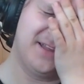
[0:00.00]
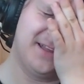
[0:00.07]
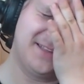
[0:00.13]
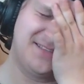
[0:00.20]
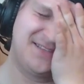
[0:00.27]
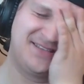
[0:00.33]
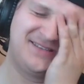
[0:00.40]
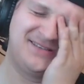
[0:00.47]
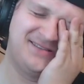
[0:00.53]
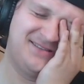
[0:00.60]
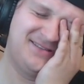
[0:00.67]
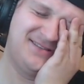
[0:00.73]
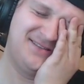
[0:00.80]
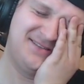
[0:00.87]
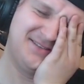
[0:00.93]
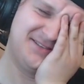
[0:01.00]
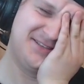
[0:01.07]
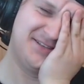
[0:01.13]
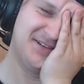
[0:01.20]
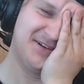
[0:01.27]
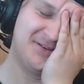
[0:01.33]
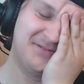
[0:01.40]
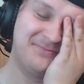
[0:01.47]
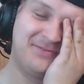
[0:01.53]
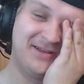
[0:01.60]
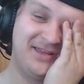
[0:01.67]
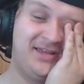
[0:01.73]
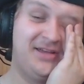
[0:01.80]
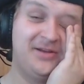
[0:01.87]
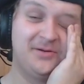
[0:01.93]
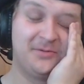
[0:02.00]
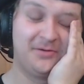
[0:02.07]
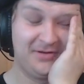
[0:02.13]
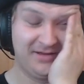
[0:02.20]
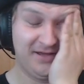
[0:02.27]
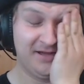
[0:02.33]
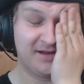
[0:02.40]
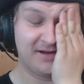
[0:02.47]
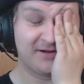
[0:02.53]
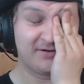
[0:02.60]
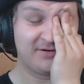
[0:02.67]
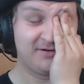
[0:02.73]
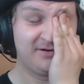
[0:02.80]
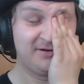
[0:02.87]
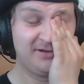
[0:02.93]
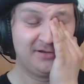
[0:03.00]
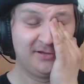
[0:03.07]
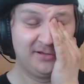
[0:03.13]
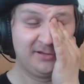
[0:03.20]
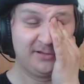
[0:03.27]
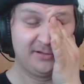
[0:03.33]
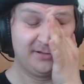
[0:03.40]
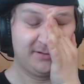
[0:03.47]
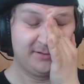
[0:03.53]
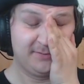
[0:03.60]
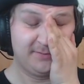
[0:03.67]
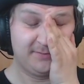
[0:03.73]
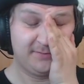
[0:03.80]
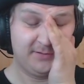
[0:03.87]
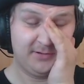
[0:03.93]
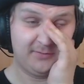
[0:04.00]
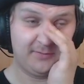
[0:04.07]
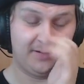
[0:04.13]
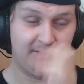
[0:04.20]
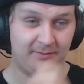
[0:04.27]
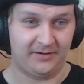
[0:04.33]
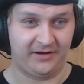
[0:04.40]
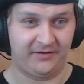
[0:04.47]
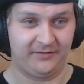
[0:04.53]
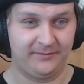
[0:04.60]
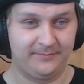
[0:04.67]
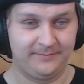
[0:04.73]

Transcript: That's so peculiar. Oh well, whatever.